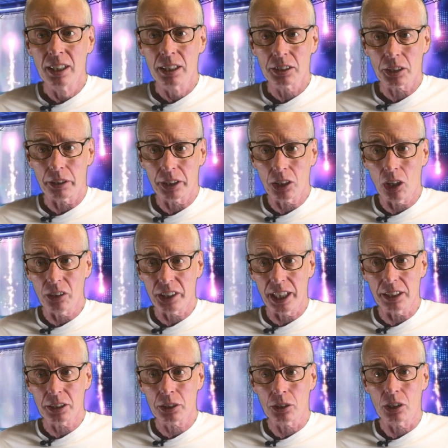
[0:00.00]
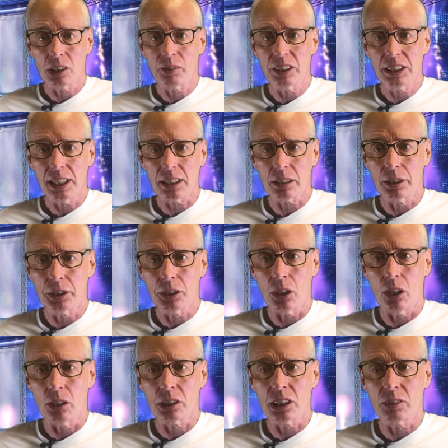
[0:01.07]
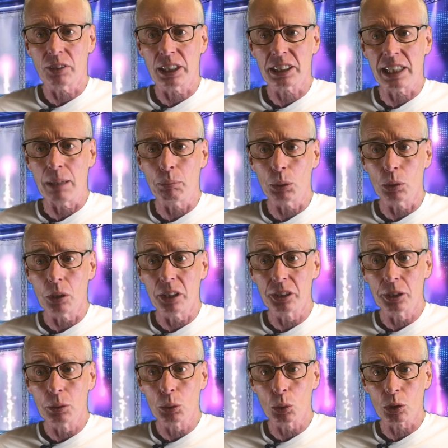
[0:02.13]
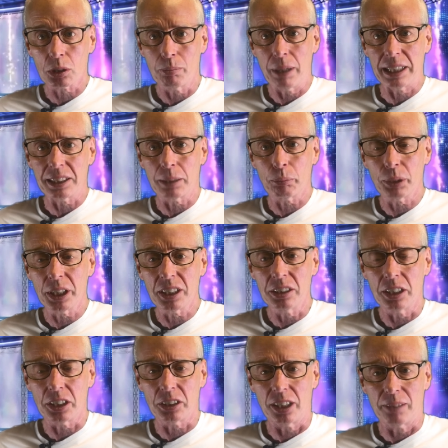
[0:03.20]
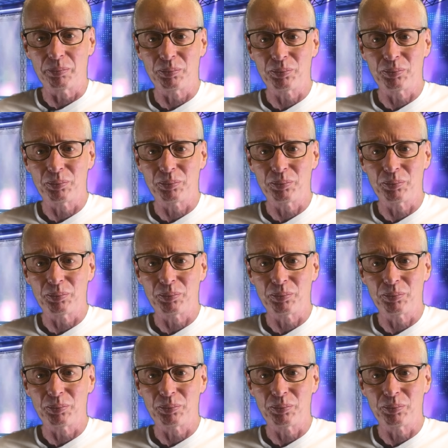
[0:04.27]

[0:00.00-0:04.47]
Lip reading: So you can't yet search for Tesla chargers, for example, and use automatic preconditioning.